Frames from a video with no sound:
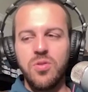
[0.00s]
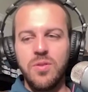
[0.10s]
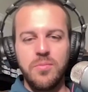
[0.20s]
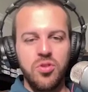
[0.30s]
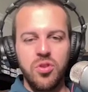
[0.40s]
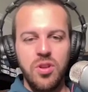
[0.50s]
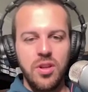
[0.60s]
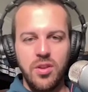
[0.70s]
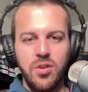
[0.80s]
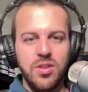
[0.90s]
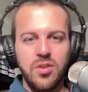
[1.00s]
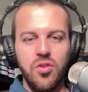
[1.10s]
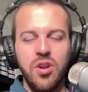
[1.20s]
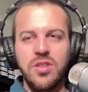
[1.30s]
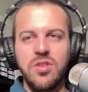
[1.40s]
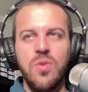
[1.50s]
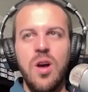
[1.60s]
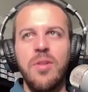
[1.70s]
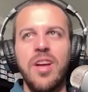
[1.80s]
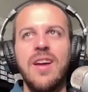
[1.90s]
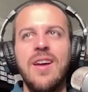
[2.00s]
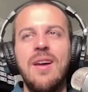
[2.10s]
and I'm sure you could agree with this as well, but like